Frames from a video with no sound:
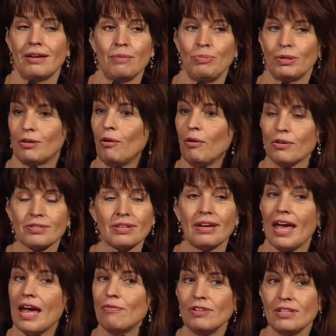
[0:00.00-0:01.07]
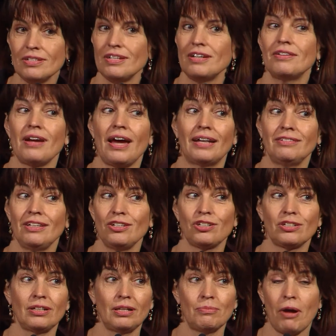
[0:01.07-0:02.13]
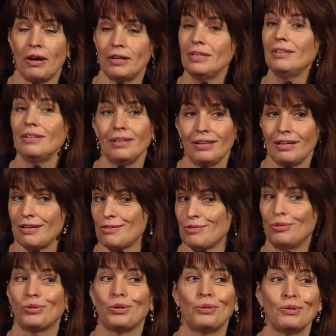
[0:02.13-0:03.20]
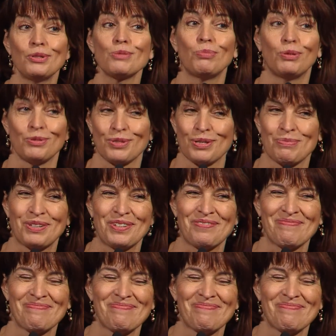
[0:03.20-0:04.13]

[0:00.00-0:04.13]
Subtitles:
because every year additional money is not always possible.